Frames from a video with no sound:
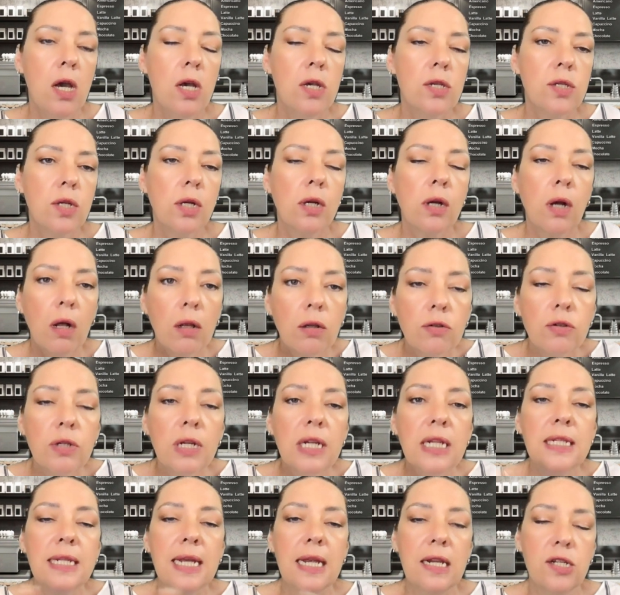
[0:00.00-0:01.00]
So cultural
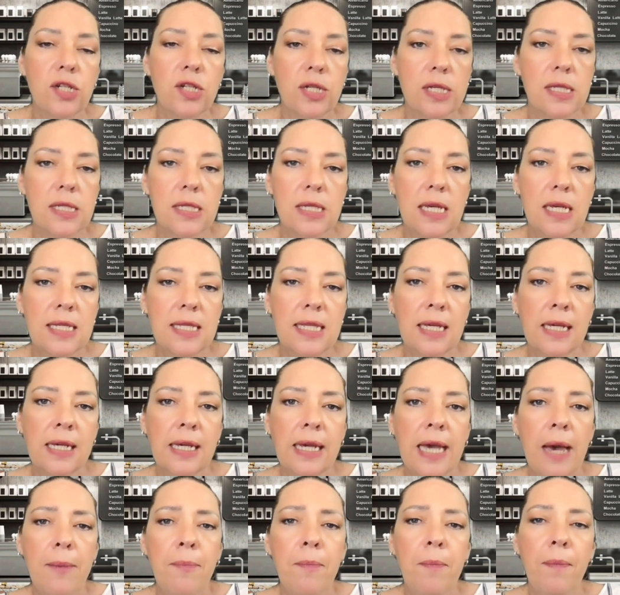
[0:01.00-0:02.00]
intelligence is the
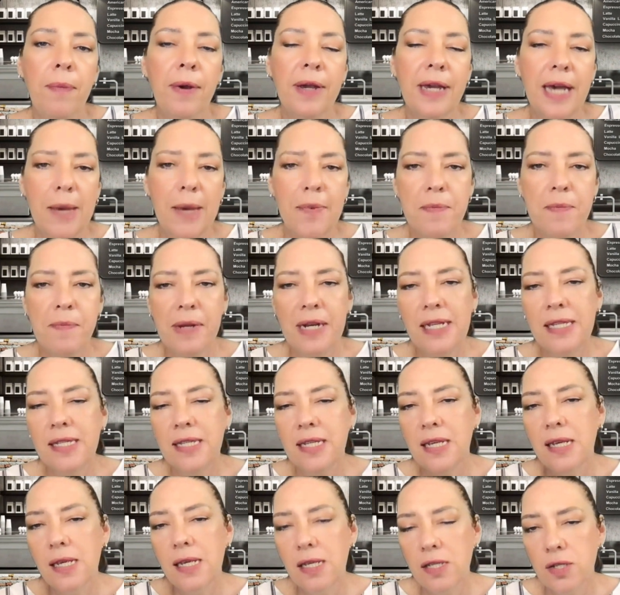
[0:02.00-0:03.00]

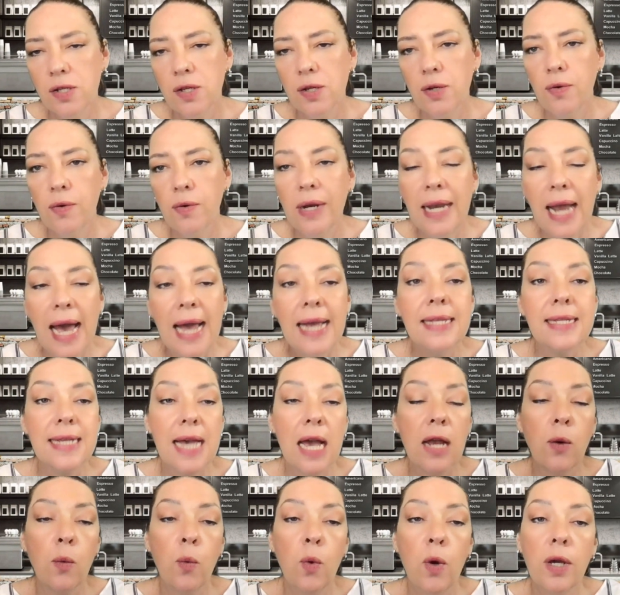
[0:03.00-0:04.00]
capability to relate
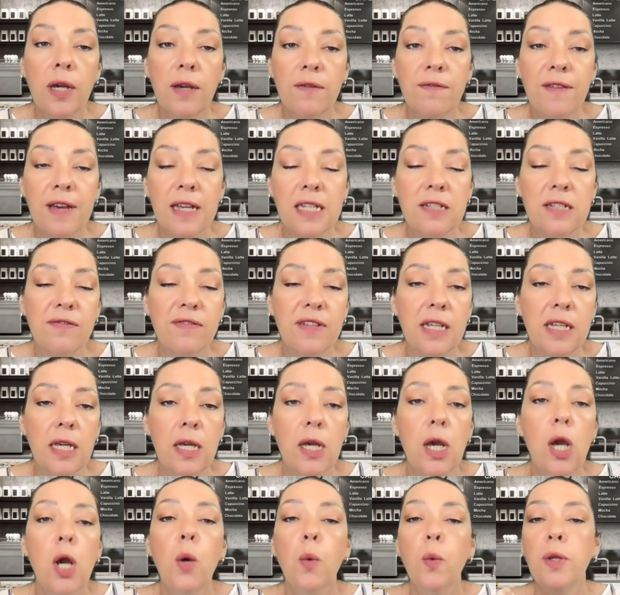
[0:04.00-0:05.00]
and work
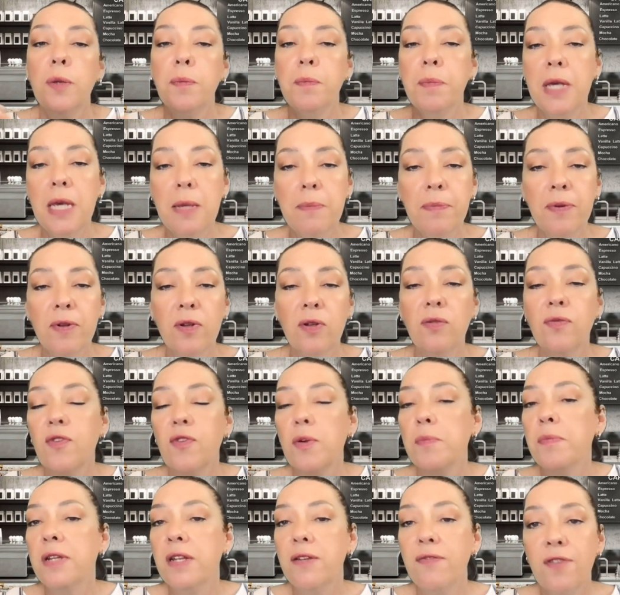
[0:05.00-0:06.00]
effectively with people
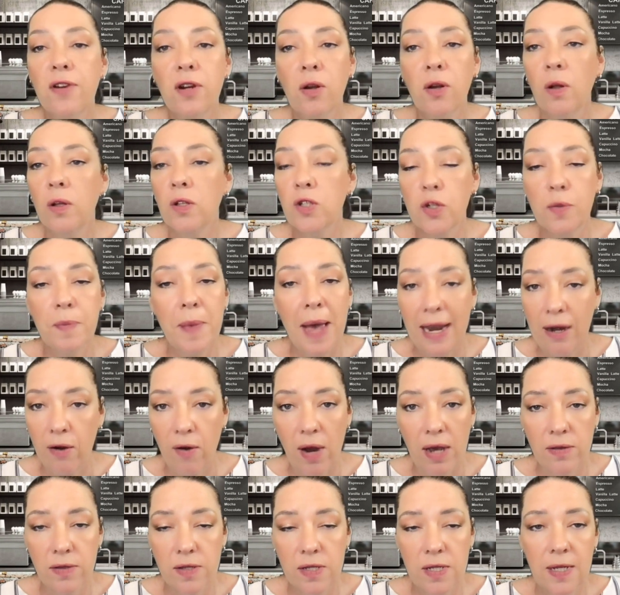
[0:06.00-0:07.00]
from different cultural
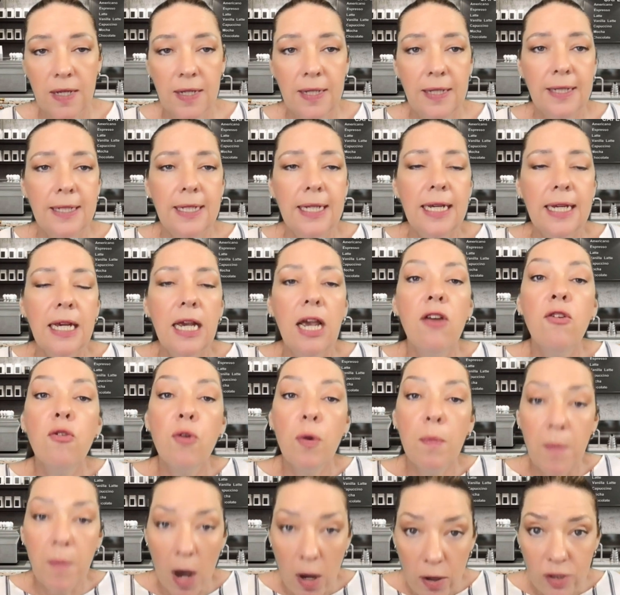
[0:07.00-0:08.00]
backgrounds. In
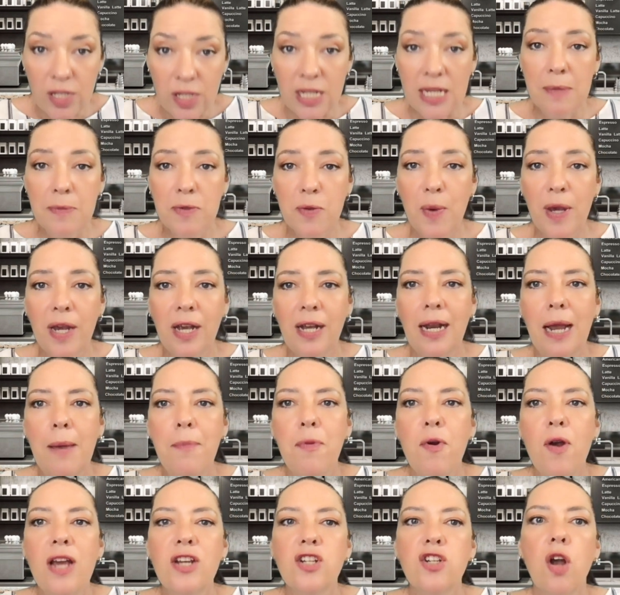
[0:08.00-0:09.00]
remote teams where
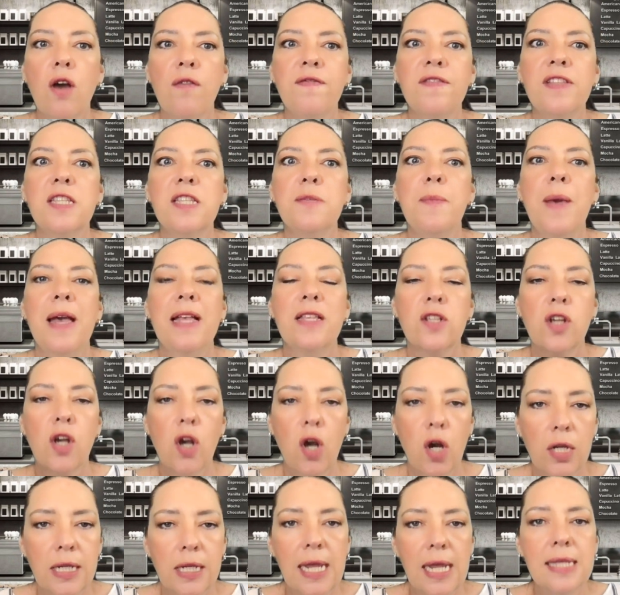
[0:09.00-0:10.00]
collaboration often spans
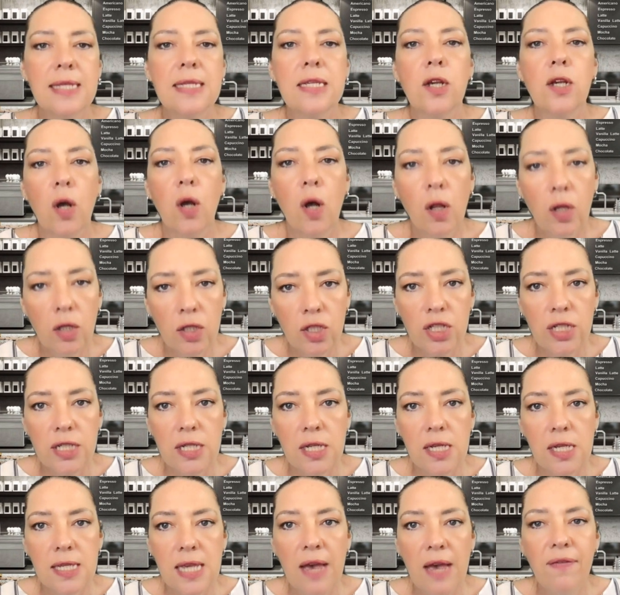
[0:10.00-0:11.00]
continents and
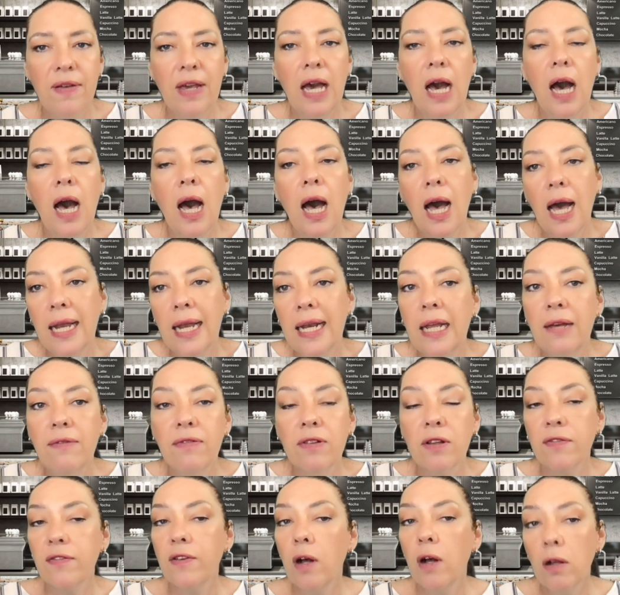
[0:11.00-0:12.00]
cultures, having a high
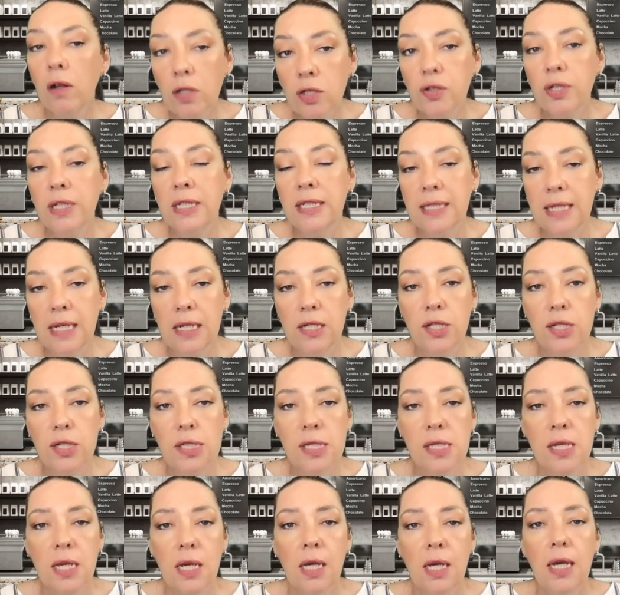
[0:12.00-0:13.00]
level of cultural
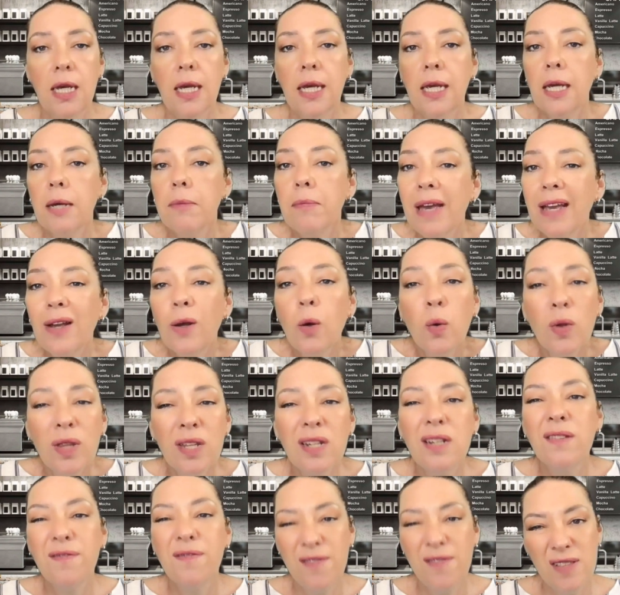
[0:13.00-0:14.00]
intelligence can make all the
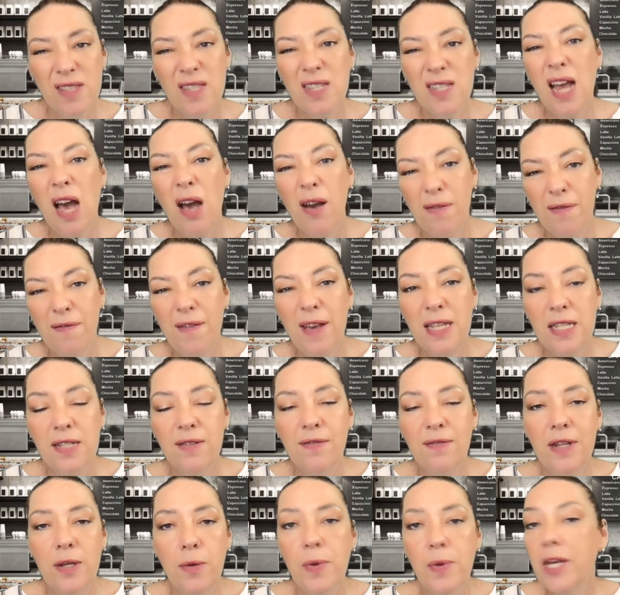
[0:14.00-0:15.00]
difference in how
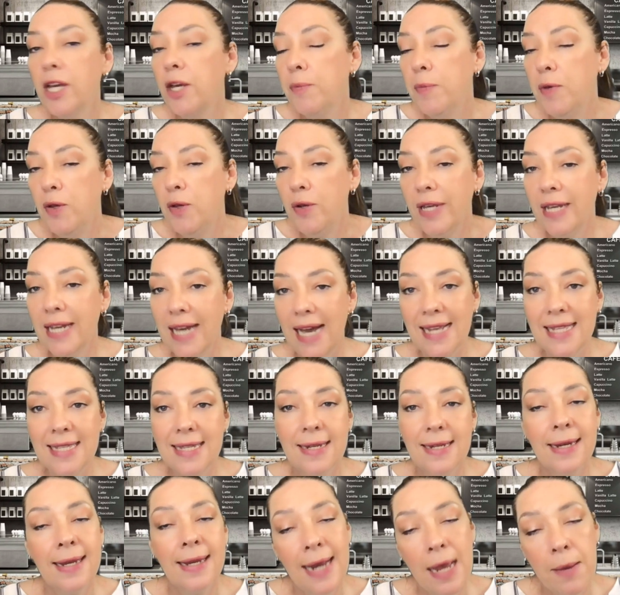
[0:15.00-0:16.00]
effectively we communicate
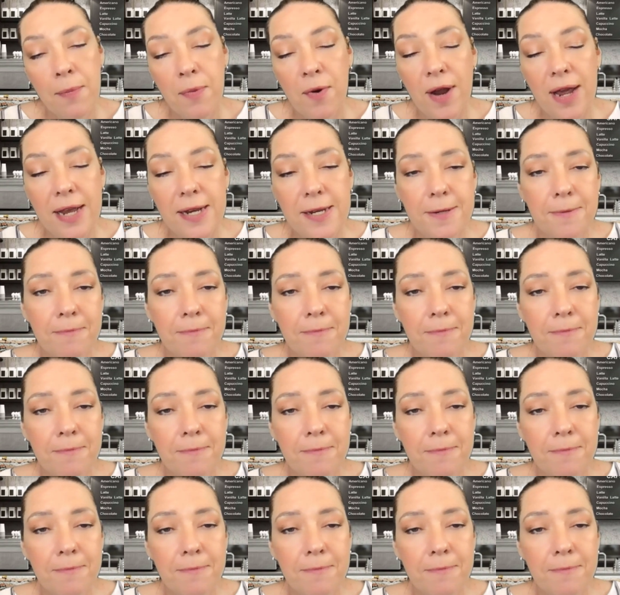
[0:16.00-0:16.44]
and collaborate.